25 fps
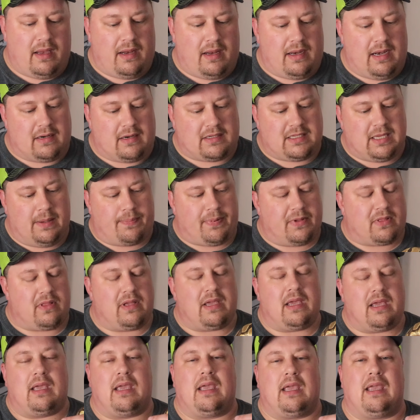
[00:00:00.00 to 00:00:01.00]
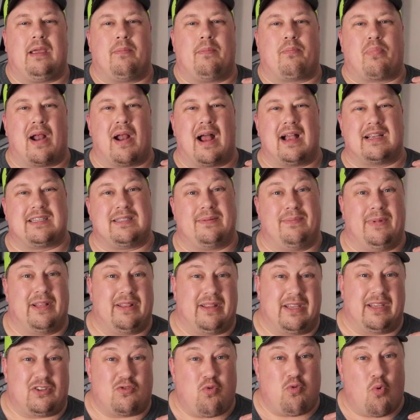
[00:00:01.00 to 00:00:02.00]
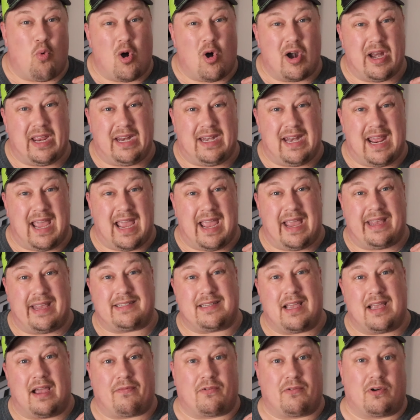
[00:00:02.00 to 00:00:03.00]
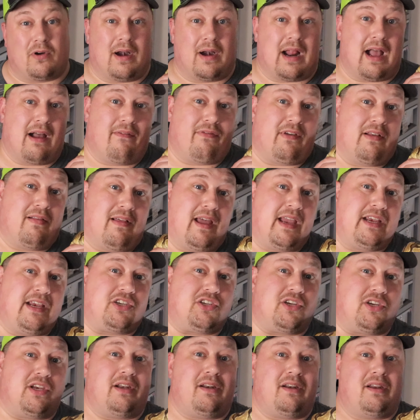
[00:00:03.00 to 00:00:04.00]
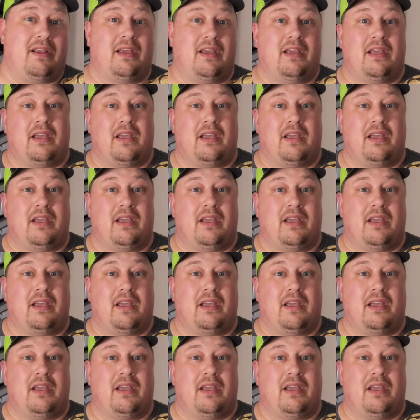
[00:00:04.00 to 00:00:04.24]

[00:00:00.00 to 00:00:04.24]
Now, typically approximately 20 days after an ovulation,